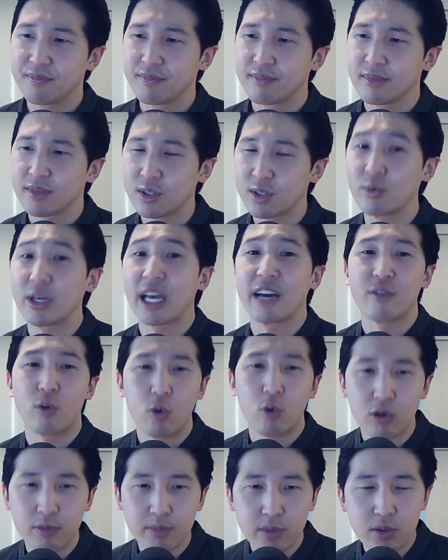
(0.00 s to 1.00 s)
So we have
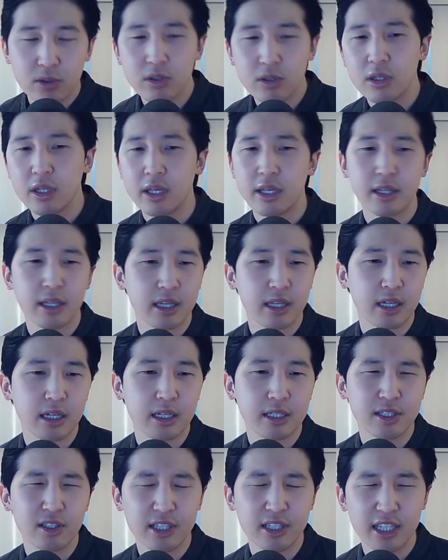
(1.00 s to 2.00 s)
Hormel, and then
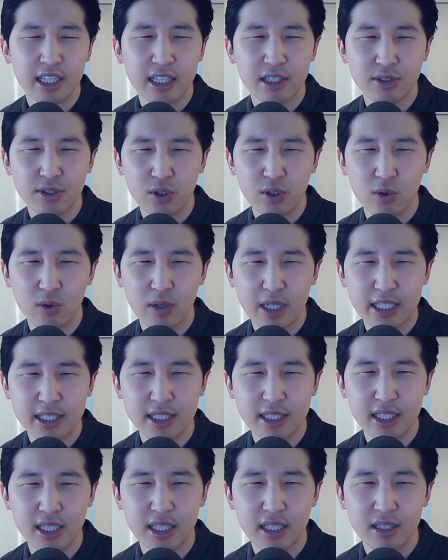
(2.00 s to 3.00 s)
is there anything else
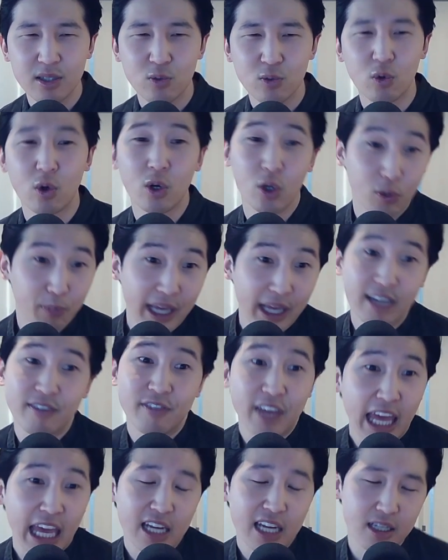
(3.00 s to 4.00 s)
crazy? Royal Bank of
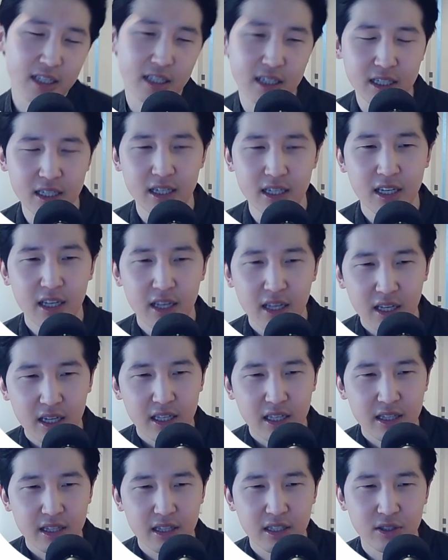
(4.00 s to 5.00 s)
Canada.
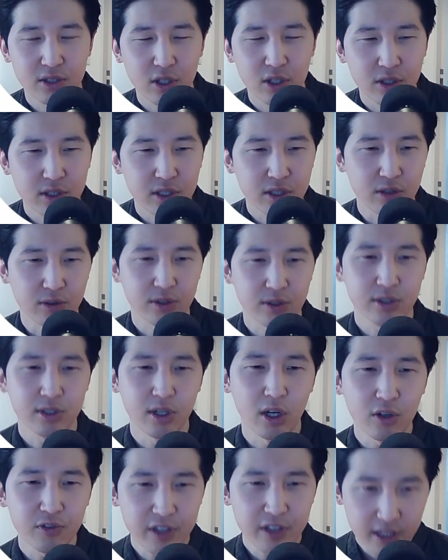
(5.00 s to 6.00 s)
There's also
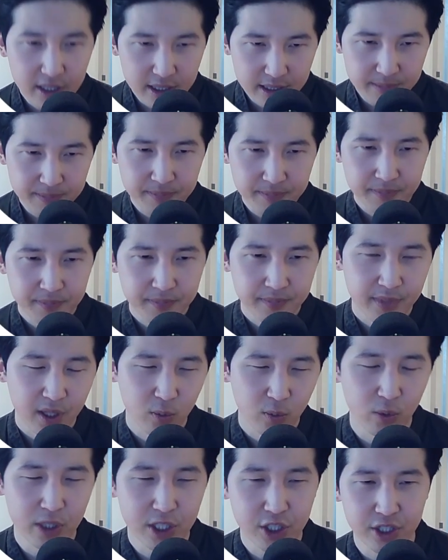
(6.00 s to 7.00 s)
Solvitum,
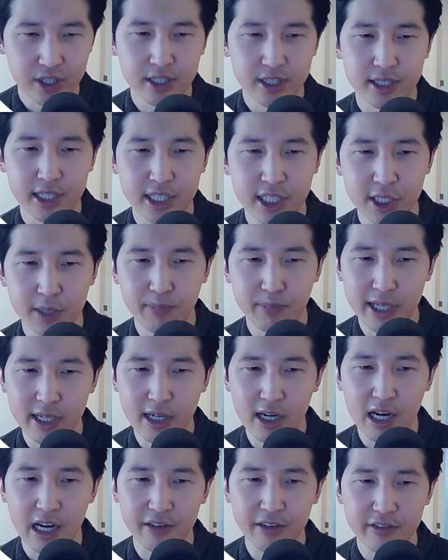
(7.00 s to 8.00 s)
which is a
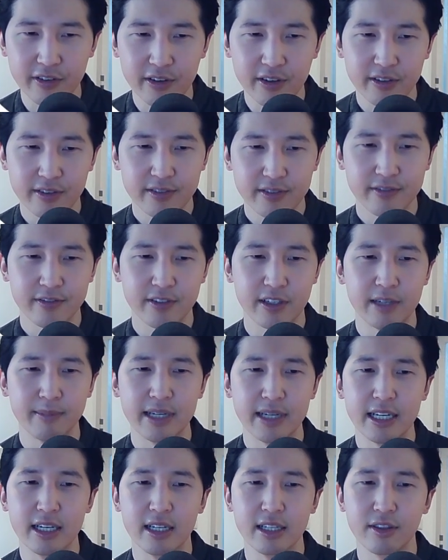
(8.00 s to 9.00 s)
spinoff from
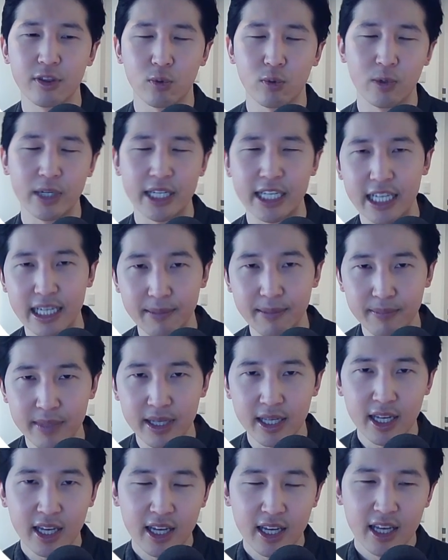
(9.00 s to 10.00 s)
3M.
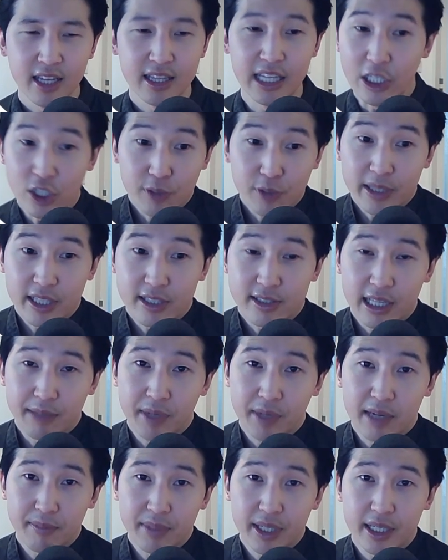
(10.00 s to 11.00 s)
They used to be the same
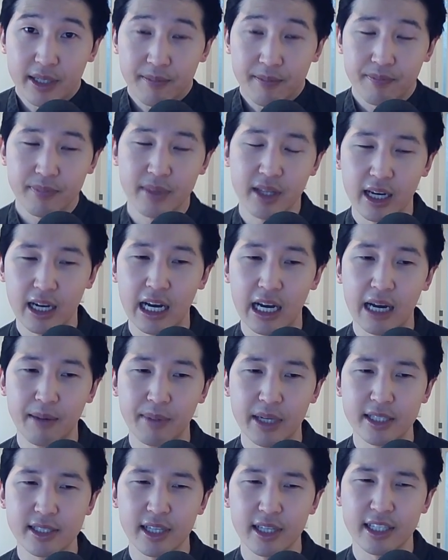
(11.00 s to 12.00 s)
company, but
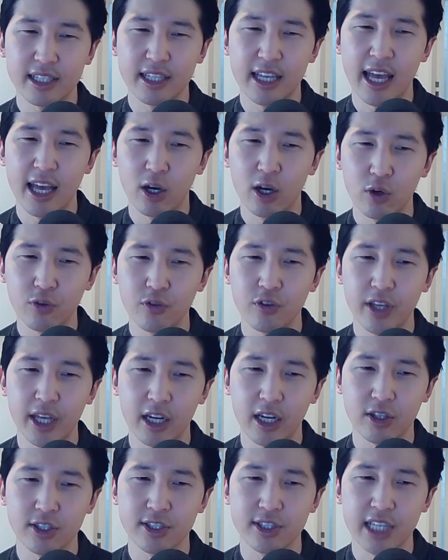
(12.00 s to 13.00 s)
it's like the
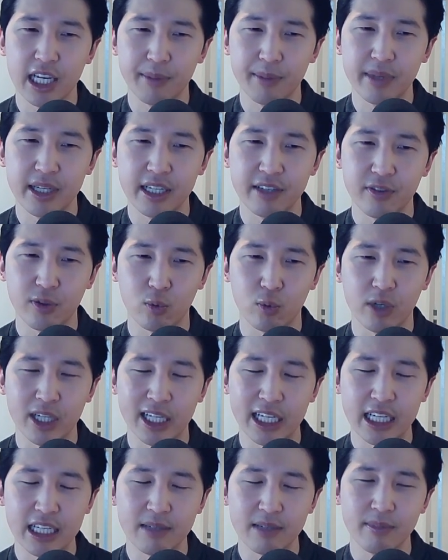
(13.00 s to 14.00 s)
healthcare segment of
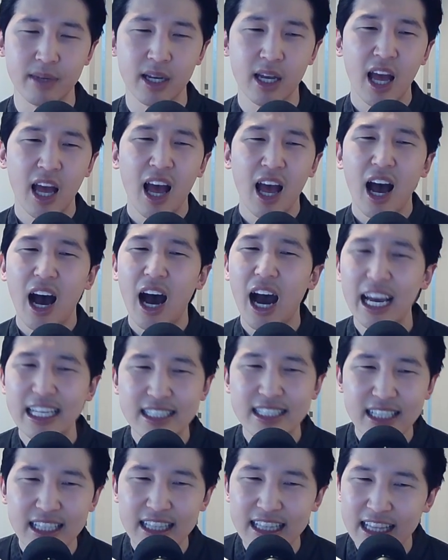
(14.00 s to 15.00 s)
3M. I
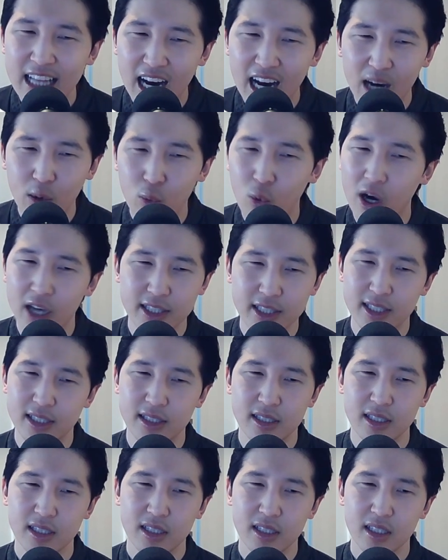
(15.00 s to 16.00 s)
did not
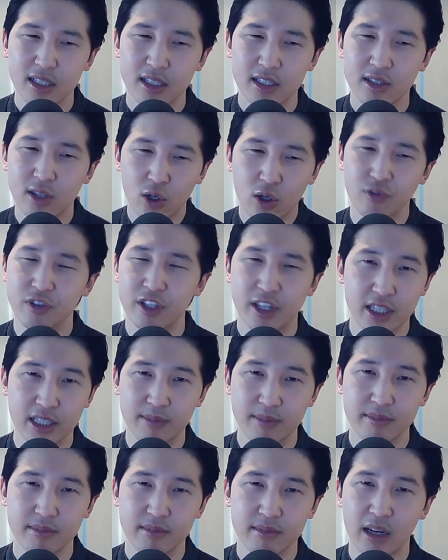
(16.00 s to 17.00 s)
want Solvitum.
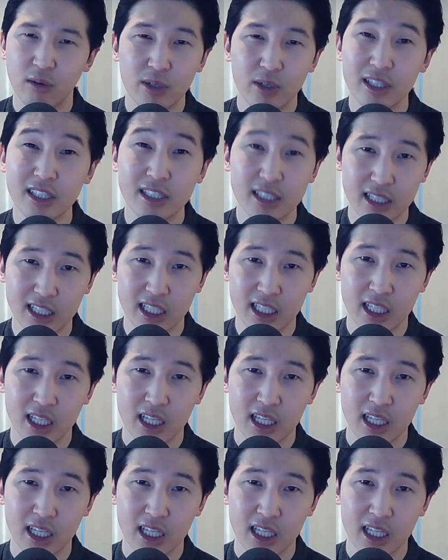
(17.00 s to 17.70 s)
I really didn't.